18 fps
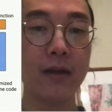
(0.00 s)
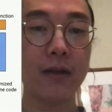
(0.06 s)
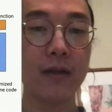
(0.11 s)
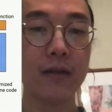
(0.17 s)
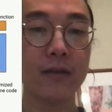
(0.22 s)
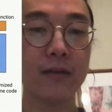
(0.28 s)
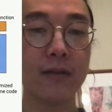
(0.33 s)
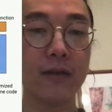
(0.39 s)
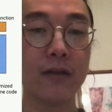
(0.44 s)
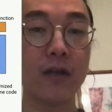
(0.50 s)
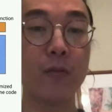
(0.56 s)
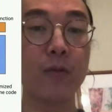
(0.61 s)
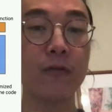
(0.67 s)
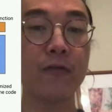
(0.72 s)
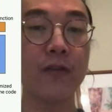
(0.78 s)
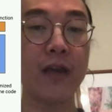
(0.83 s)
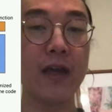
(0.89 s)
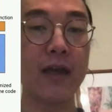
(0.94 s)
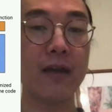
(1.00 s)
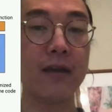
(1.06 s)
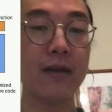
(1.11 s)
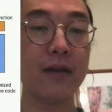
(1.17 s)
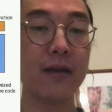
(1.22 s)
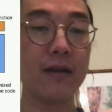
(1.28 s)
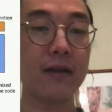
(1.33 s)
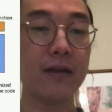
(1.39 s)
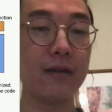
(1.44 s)
Now, TurboFan,
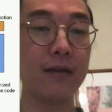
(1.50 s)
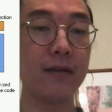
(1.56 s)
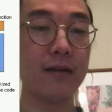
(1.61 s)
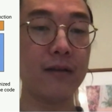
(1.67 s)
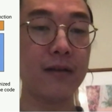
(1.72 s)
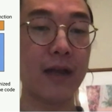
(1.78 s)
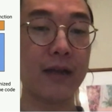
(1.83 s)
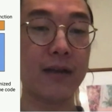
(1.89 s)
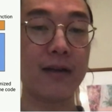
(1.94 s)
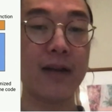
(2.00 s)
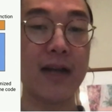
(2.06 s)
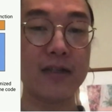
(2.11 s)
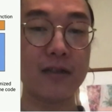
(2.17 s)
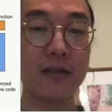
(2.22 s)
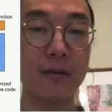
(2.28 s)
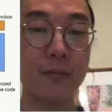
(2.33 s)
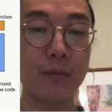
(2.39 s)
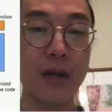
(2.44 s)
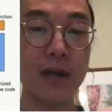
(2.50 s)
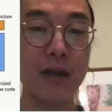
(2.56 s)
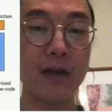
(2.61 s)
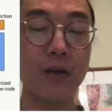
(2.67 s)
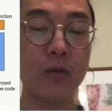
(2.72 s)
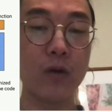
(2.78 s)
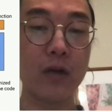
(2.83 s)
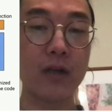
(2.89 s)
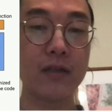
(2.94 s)
like a classic compiler, it
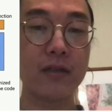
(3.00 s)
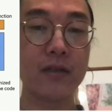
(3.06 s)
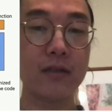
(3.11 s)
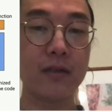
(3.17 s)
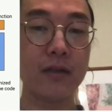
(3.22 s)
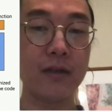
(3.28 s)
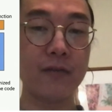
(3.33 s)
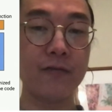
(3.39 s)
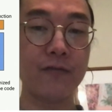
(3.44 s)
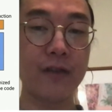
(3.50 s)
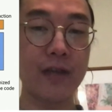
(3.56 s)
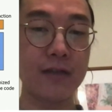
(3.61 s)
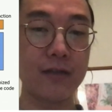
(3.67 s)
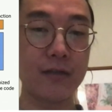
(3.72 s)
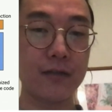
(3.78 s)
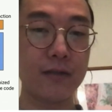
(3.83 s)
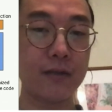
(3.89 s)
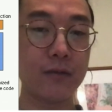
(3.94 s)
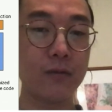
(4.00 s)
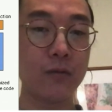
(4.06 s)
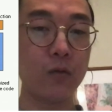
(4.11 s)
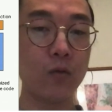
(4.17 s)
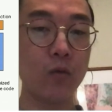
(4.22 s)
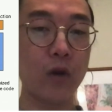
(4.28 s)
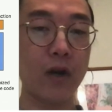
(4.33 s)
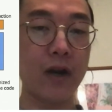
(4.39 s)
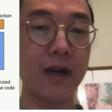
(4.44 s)
works in phases,
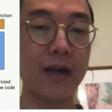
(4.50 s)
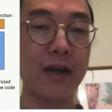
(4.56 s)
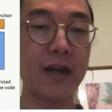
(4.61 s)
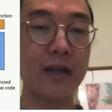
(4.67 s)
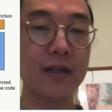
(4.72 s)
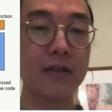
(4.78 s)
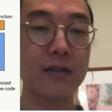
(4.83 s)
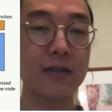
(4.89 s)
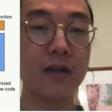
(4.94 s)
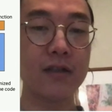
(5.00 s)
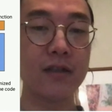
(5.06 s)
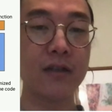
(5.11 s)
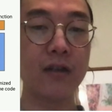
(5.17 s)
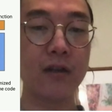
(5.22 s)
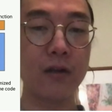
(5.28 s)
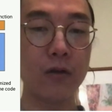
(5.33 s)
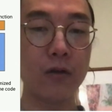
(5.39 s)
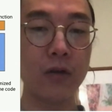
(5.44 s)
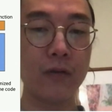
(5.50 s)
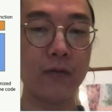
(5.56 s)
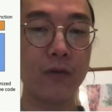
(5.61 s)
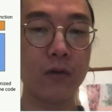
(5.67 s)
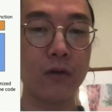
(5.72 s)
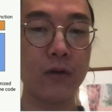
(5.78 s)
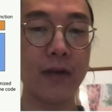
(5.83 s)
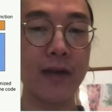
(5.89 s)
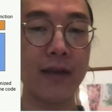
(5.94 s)
where it kind of starts at a low
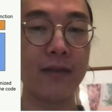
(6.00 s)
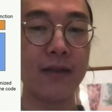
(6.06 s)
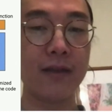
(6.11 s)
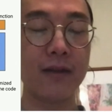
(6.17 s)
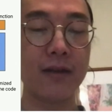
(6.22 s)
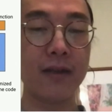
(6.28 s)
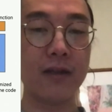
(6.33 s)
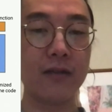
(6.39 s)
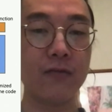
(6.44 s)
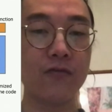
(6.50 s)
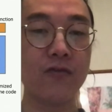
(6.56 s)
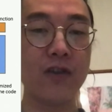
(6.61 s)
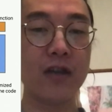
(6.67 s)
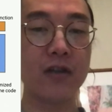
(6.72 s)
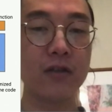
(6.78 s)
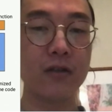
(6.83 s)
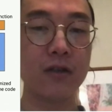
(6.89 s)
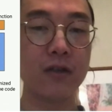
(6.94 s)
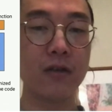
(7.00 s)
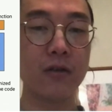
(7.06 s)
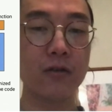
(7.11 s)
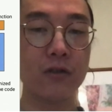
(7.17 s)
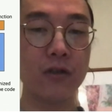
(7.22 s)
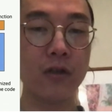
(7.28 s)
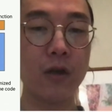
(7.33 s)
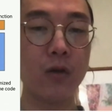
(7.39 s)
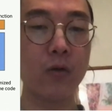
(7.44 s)
level and then it eventually goes
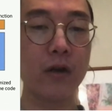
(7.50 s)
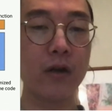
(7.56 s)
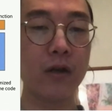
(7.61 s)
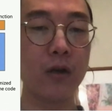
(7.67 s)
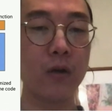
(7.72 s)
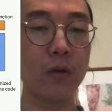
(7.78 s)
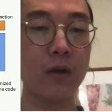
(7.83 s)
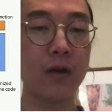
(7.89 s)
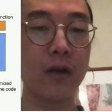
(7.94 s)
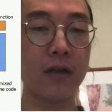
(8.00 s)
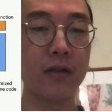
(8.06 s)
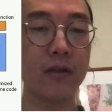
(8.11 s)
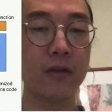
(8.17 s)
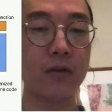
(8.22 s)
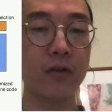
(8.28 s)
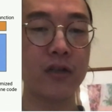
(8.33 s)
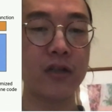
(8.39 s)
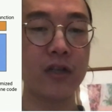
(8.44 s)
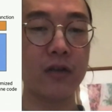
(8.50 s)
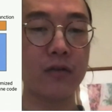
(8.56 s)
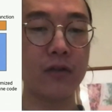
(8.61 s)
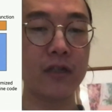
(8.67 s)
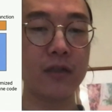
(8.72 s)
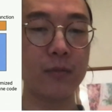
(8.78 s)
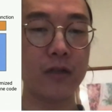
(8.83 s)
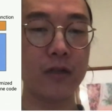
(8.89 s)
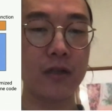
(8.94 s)
lower and lower until it
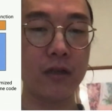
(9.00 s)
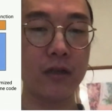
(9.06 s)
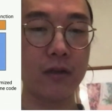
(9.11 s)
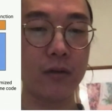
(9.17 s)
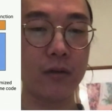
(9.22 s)
generates machine code.